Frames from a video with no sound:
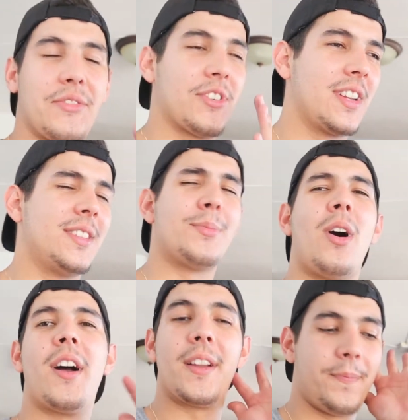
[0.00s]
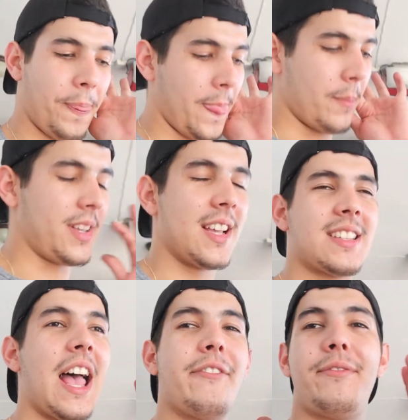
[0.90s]
for this mod because
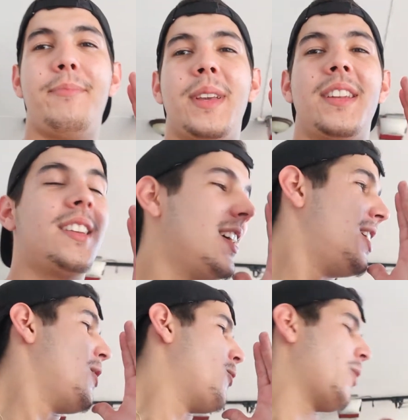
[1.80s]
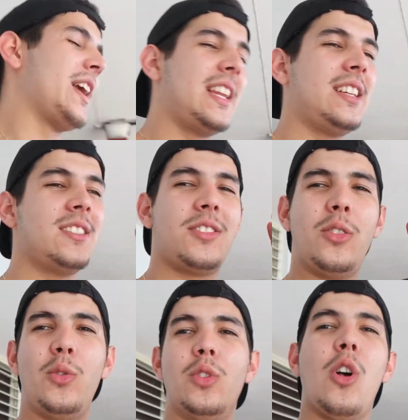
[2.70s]
I've been waiting
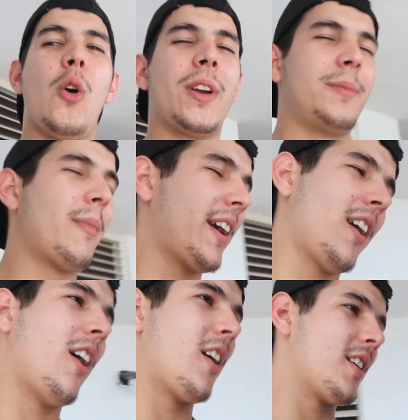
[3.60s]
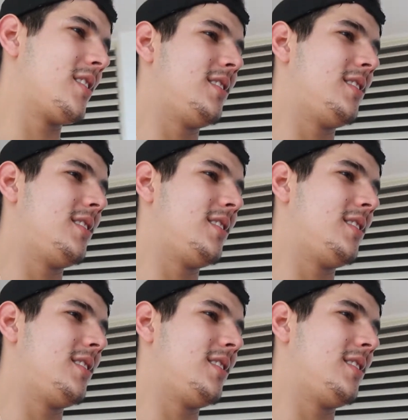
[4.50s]
to lower my car